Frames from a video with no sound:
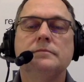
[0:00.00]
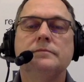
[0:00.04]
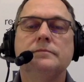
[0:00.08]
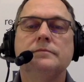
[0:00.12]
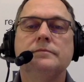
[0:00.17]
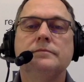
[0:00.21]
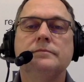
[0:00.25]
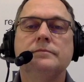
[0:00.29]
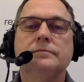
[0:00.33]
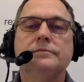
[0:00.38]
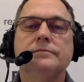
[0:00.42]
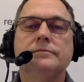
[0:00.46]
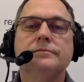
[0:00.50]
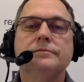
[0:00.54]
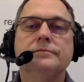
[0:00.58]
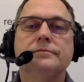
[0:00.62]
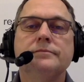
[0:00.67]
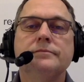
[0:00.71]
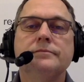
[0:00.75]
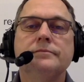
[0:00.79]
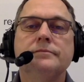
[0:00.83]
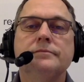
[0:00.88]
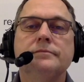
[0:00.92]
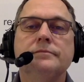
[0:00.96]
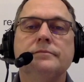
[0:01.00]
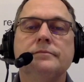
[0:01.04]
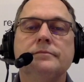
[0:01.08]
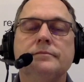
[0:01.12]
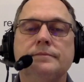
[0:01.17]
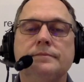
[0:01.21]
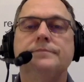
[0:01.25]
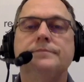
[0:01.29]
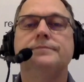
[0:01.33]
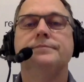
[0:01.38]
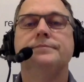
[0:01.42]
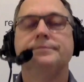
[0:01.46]

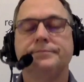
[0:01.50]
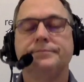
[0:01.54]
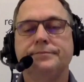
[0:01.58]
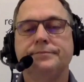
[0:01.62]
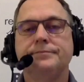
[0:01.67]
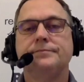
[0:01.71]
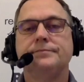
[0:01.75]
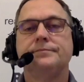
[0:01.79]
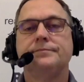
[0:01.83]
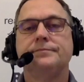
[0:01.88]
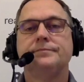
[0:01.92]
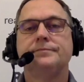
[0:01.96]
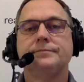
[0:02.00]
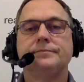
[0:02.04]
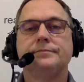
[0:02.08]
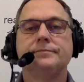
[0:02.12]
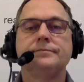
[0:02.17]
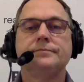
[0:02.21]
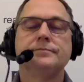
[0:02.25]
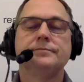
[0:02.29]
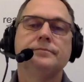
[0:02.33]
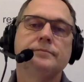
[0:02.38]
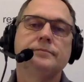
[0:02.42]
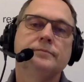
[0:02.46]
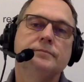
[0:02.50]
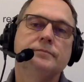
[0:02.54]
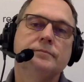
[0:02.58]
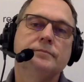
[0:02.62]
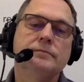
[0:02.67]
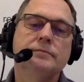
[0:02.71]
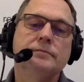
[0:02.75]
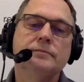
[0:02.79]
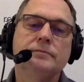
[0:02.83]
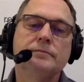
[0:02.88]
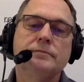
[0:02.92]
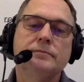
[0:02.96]

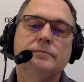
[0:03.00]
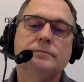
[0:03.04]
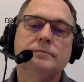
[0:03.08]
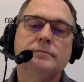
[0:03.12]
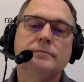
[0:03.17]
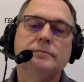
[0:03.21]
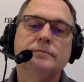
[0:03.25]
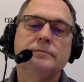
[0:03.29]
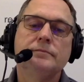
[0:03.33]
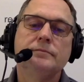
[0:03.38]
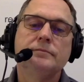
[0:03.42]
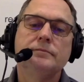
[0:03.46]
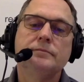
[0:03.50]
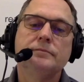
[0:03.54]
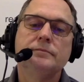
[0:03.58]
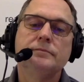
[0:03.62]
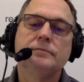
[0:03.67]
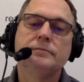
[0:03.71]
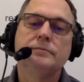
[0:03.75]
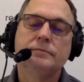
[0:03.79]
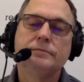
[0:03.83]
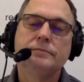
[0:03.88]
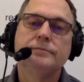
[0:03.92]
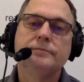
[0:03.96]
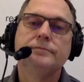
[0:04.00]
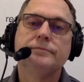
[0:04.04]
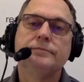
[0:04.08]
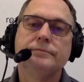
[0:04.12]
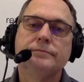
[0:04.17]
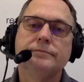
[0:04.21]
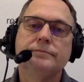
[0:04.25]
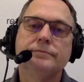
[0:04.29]
The person shown says nothing.